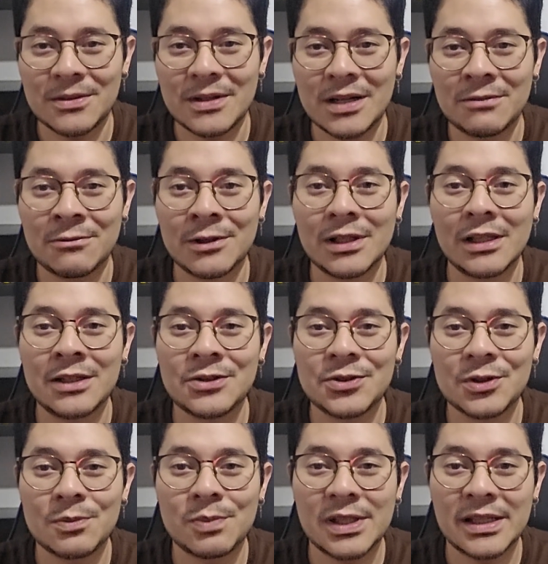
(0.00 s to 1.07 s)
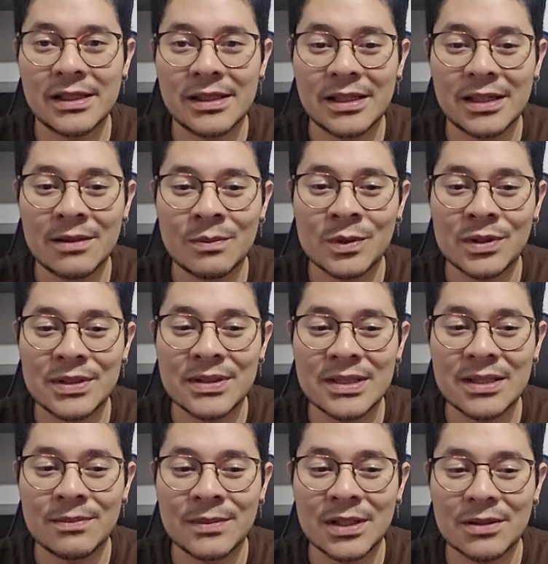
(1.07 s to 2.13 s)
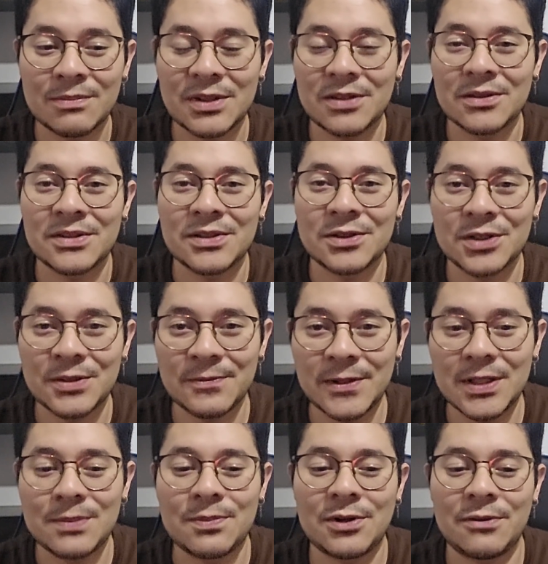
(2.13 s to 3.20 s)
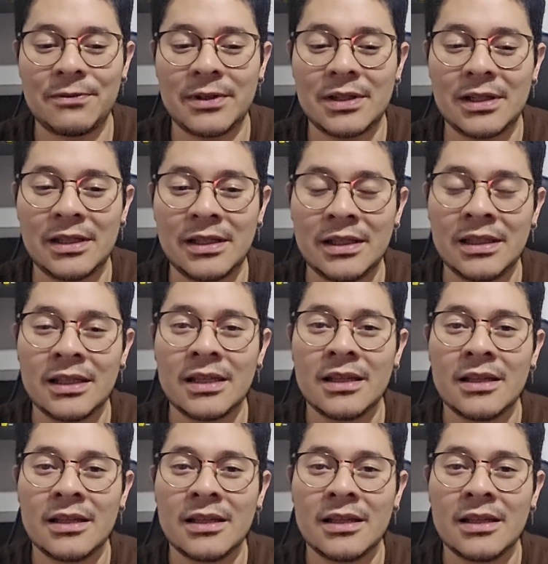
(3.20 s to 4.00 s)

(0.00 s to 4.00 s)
I really enjoy playing that game on the Steam Deck because it just fits perfectly,